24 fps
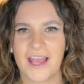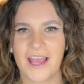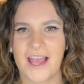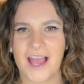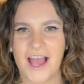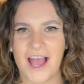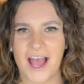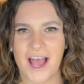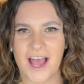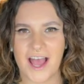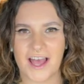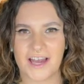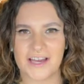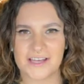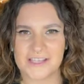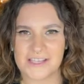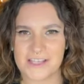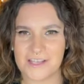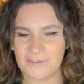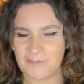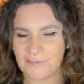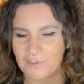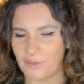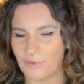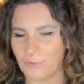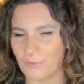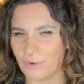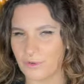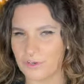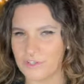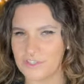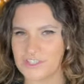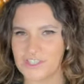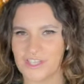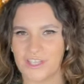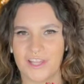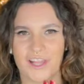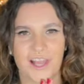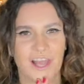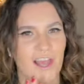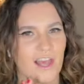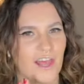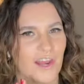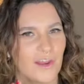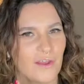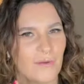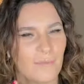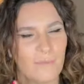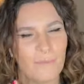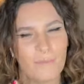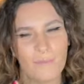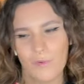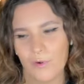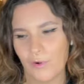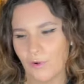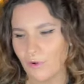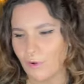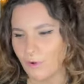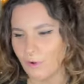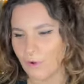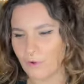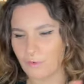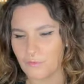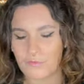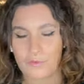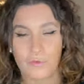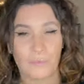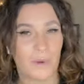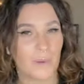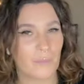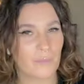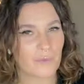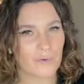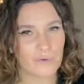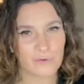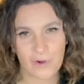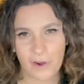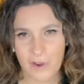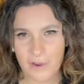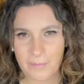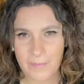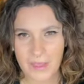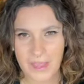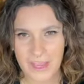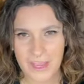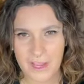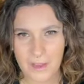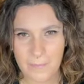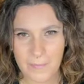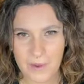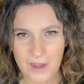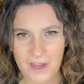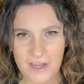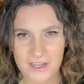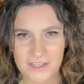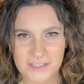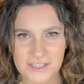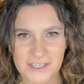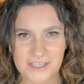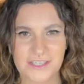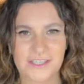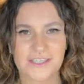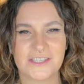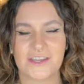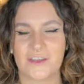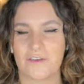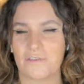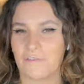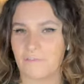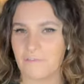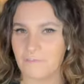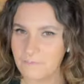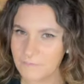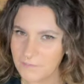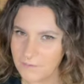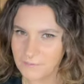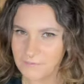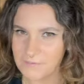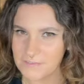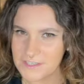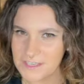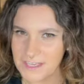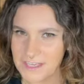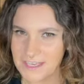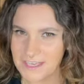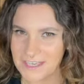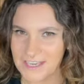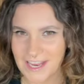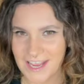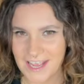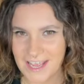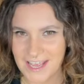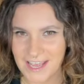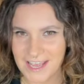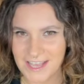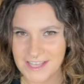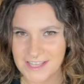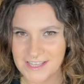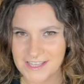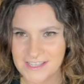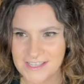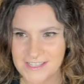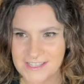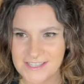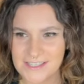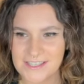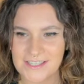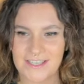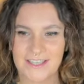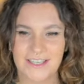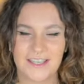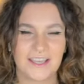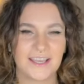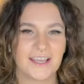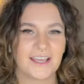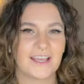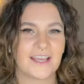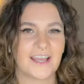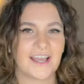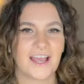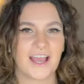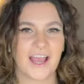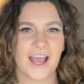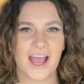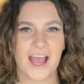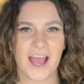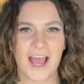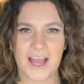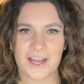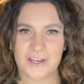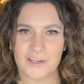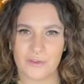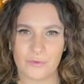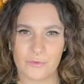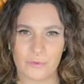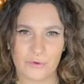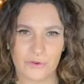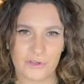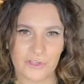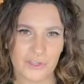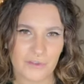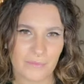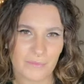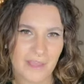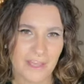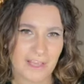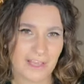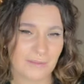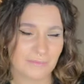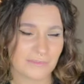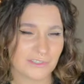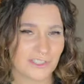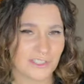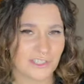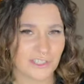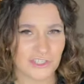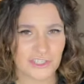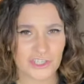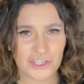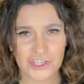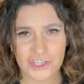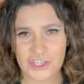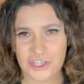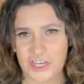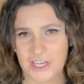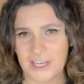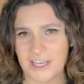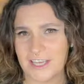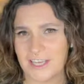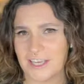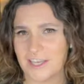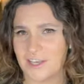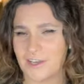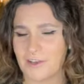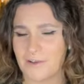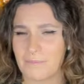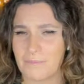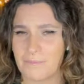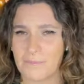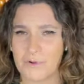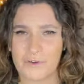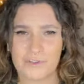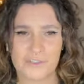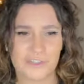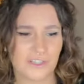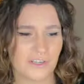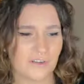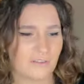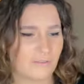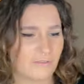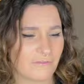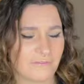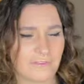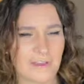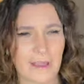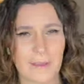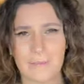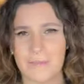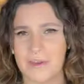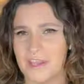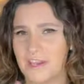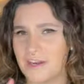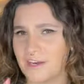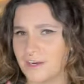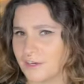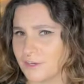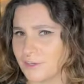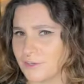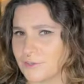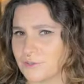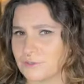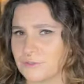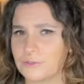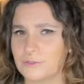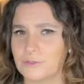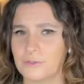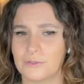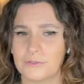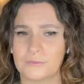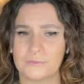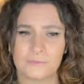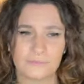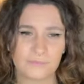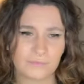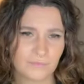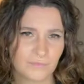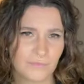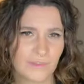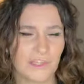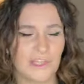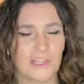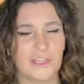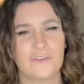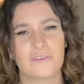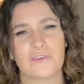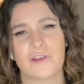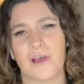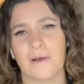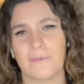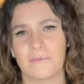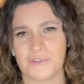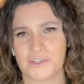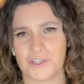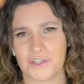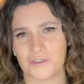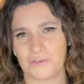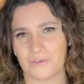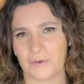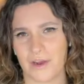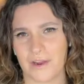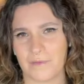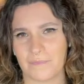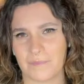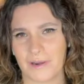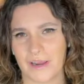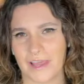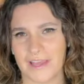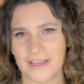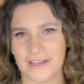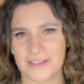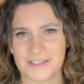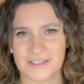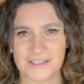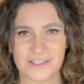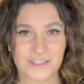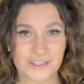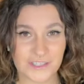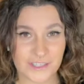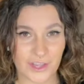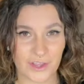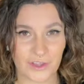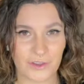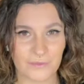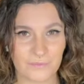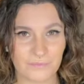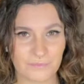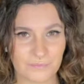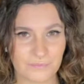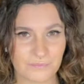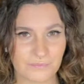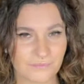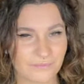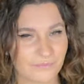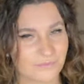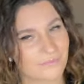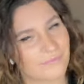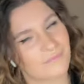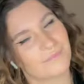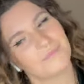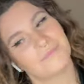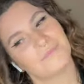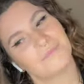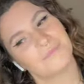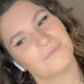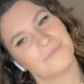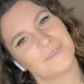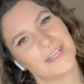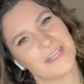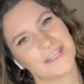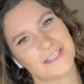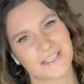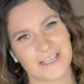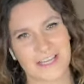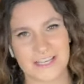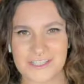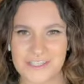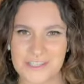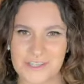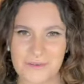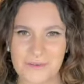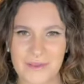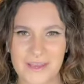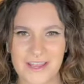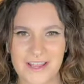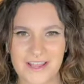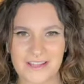And if you want to learn more from a pro makeup artist of 15 years and you want your makeup to look chic, modern, feminine and cool, you've come to the right place. So let's get to it.